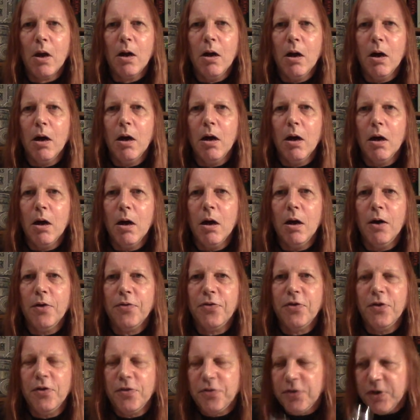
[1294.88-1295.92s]
Uh,
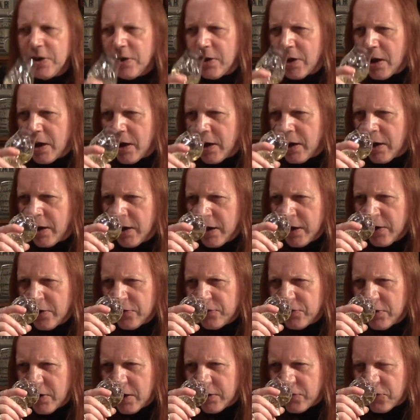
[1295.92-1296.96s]
that the uh,
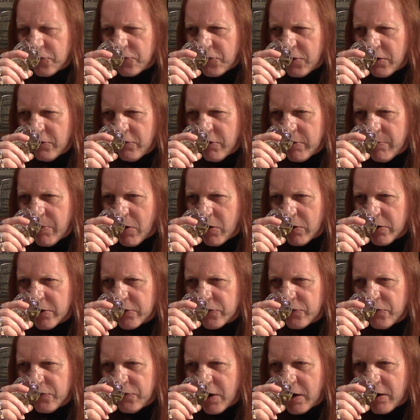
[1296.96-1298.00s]
distillery
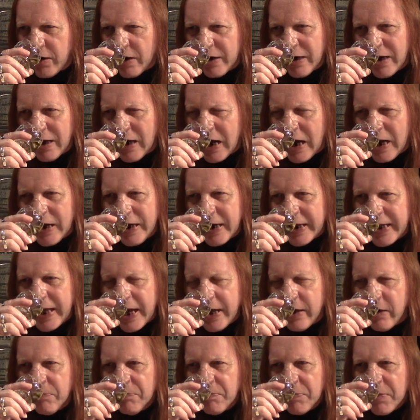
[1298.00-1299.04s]
bottlings have done, and I, and
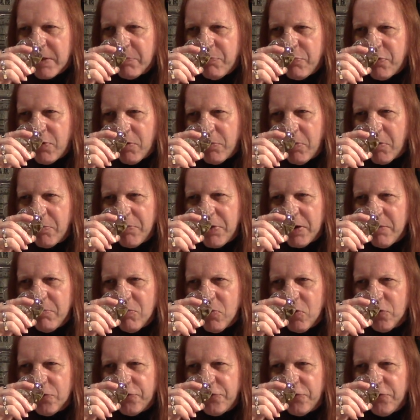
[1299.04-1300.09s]
again, probably
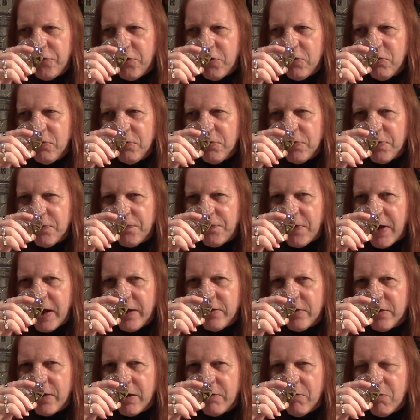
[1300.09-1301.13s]
more to do with the
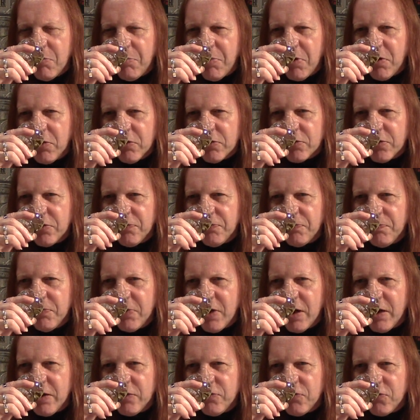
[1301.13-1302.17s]
fact that they were bottled at,
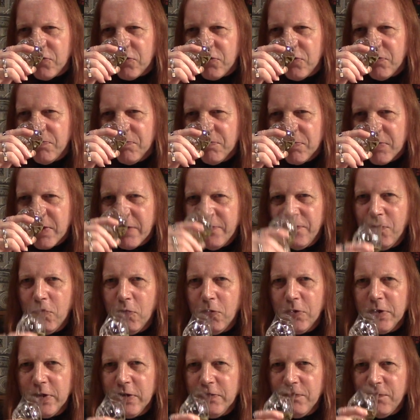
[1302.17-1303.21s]
at sort of
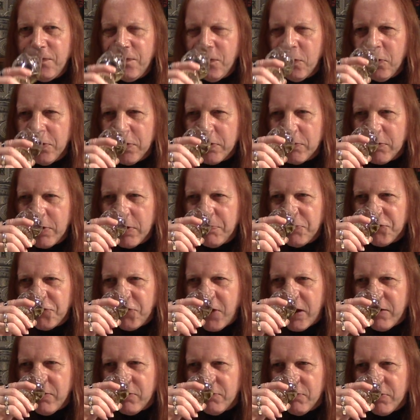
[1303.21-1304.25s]
forty and forty-three
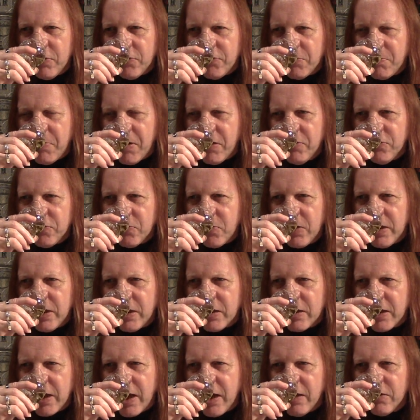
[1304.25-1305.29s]
percent as opposed to
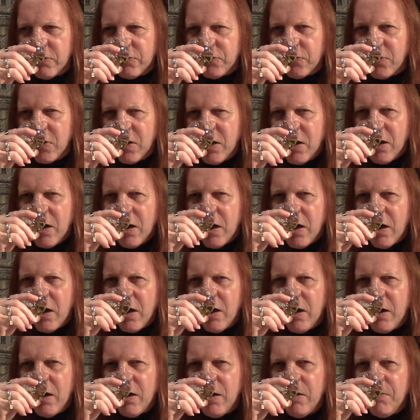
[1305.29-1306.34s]
anything else.
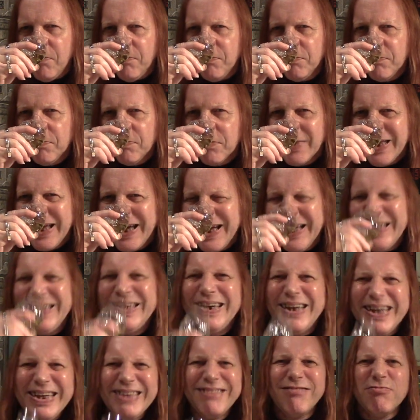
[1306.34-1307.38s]
Um,
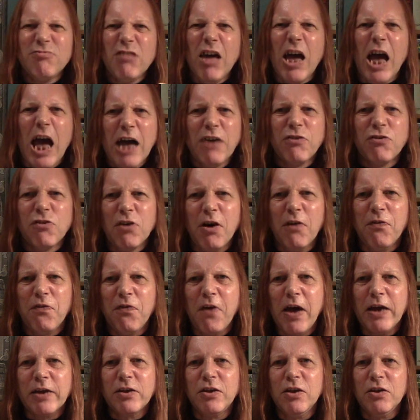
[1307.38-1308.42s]
and it has
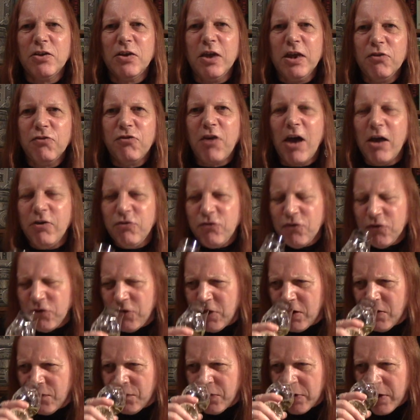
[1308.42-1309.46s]
affected the
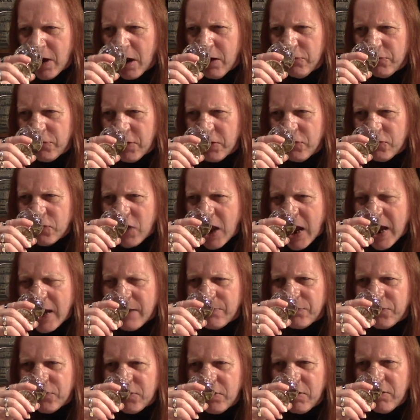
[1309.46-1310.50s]
intensity of the nose. There's
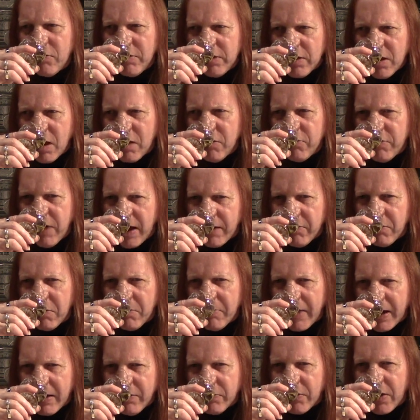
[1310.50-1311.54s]
absolutely no doubt
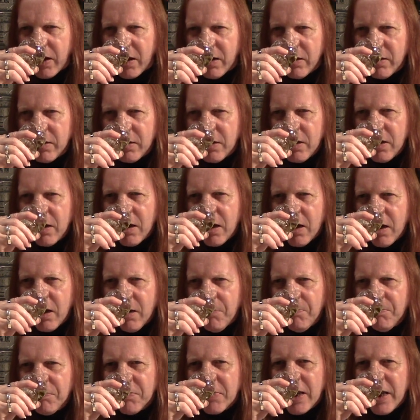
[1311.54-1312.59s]
about that.
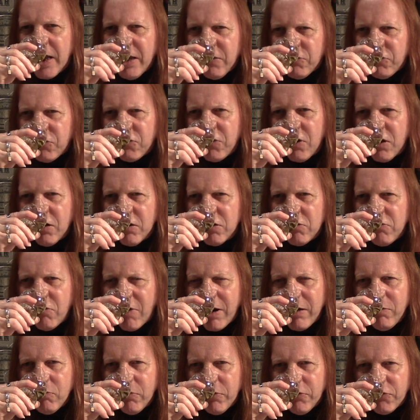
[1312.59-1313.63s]
Um, it's still a
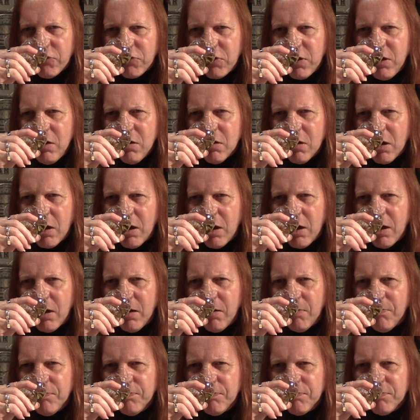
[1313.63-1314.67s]
great whiskey,
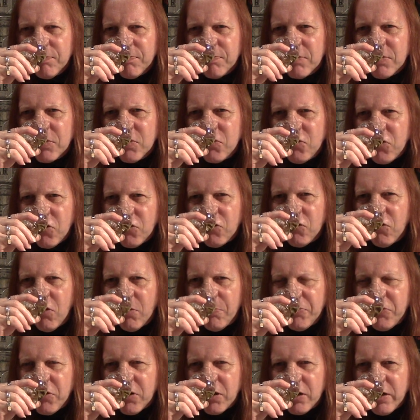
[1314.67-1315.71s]
um, just
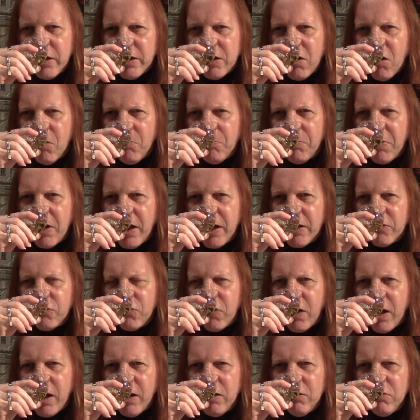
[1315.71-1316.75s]
not particularly
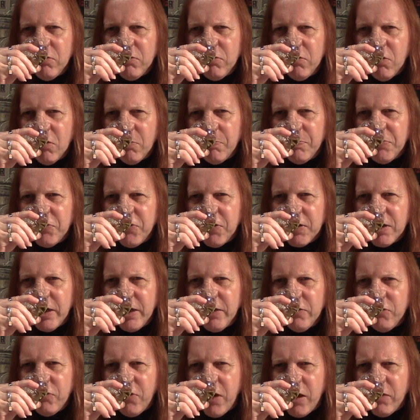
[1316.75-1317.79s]
complex and not
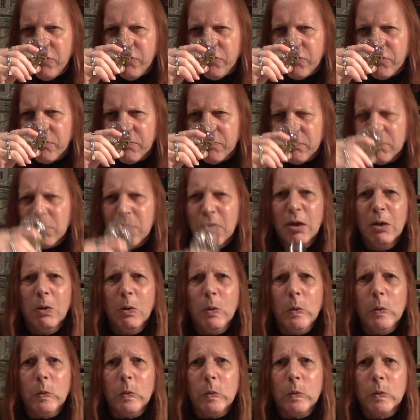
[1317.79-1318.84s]
particularly intense.
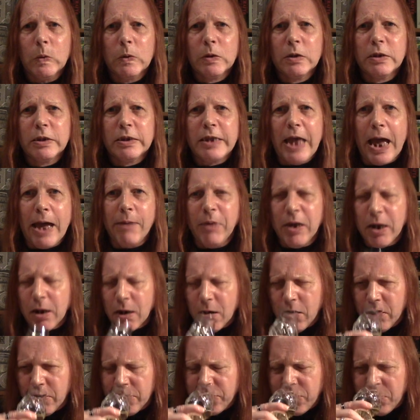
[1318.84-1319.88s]
Oh,
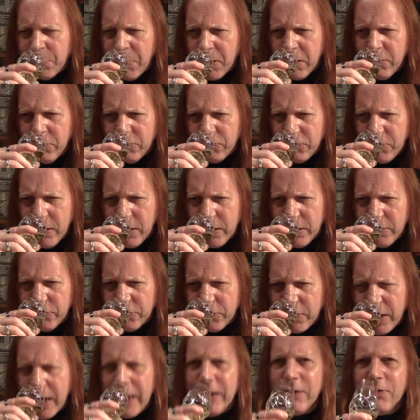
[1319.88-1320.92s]
damning, I suppose, really,
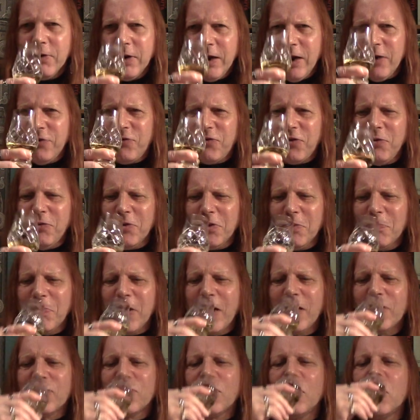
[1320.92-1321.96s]
isn't it? Anyway, let's see what the
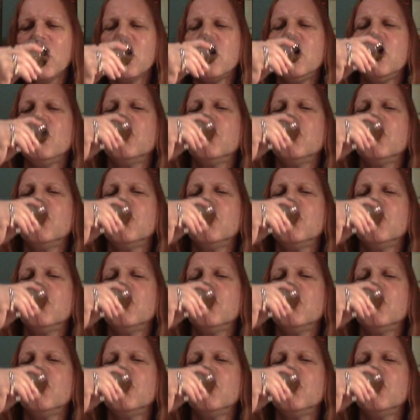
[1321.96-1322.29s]
pal's like.